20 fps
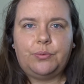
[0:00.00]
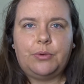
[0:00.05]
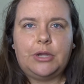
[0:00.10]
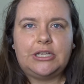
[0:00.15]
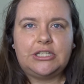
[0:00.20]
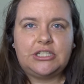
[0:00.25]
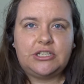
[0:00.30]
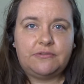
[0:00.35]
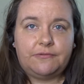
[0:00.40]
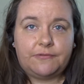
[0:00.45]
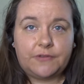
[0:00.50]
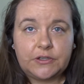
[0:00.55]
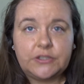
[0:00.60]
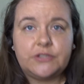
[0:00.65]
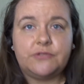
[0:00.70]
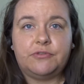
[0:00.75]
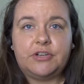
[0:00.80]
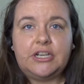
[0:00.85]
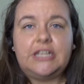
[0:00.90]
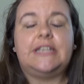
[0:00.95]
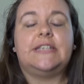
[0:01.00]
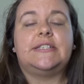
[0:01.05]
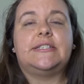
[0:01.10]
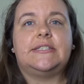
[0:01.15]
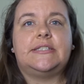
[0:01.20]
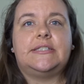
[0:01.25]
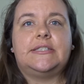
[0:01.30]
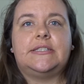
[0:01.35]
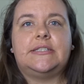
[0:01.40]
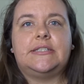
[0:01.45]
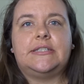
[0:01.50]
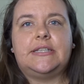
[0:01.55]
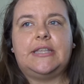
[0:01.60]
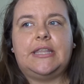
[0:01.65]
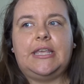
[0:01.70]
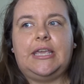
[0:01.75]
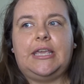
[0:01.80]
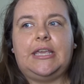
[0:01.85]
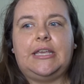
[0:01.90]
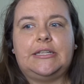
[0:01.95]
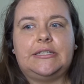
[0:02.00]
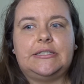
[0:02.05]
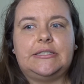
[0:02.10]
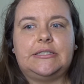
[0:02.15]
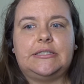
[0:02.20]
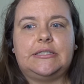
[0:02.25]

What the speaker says: when she first released the